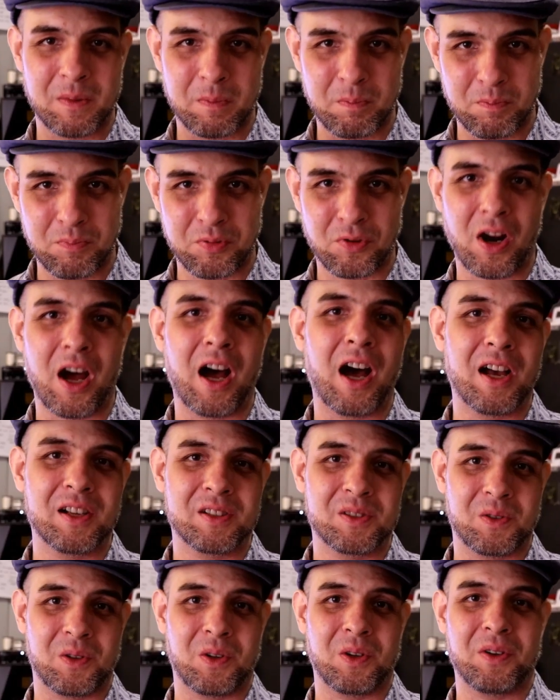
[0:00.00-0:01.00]
the
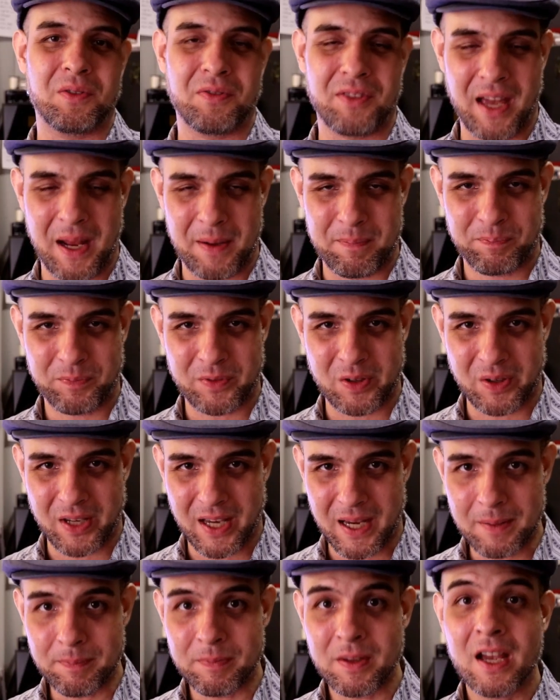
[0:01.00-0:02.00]
brass, all of that,
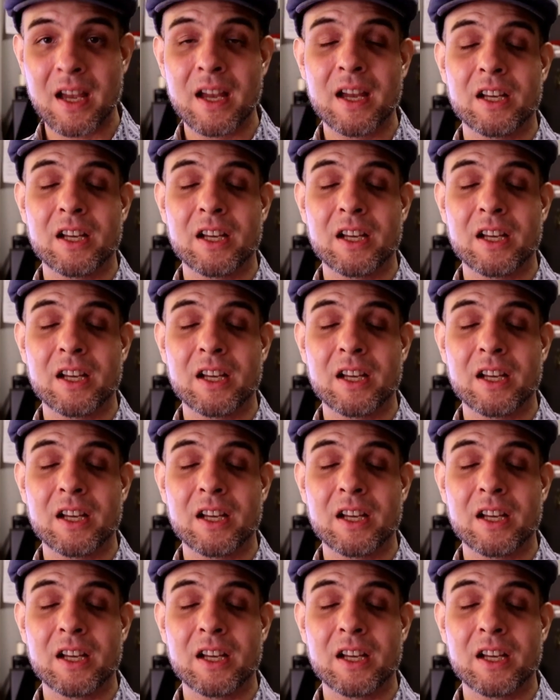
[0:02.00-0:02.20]
okay?